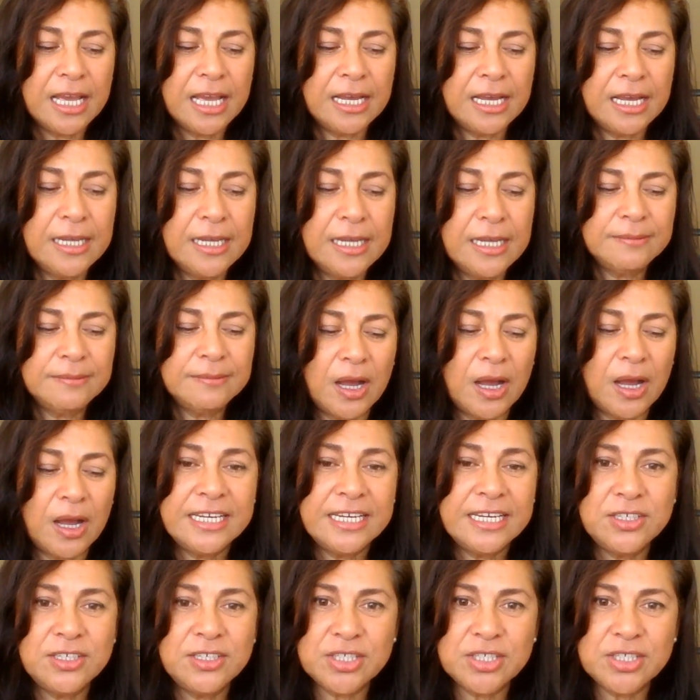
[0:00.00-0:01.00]
I
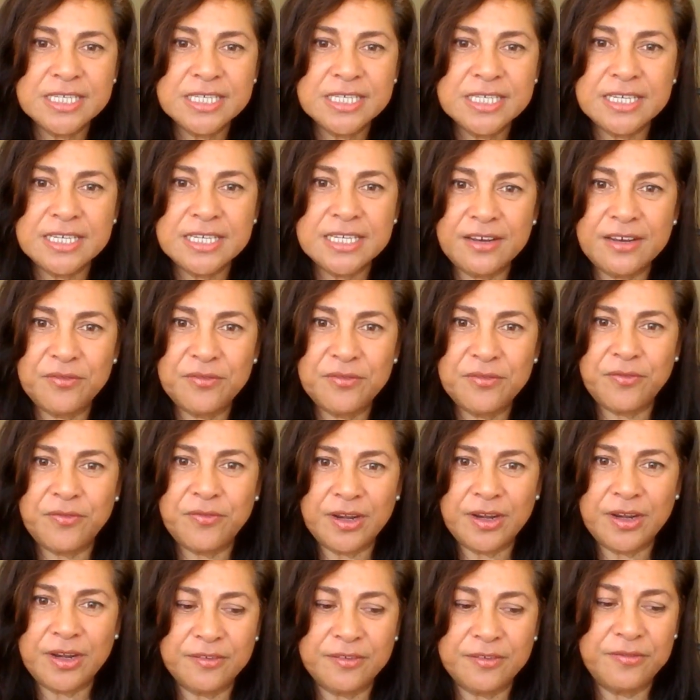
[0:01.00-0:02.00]
didn't just get in
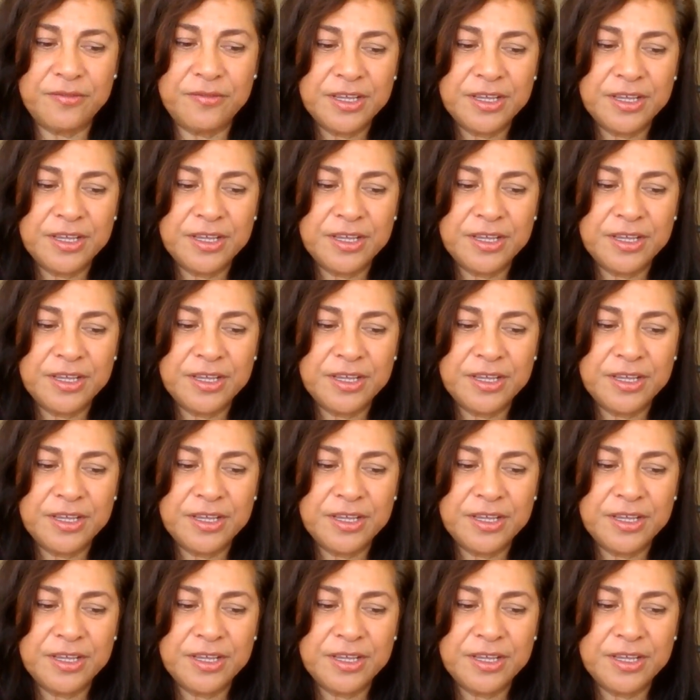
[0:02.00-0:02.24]
front of a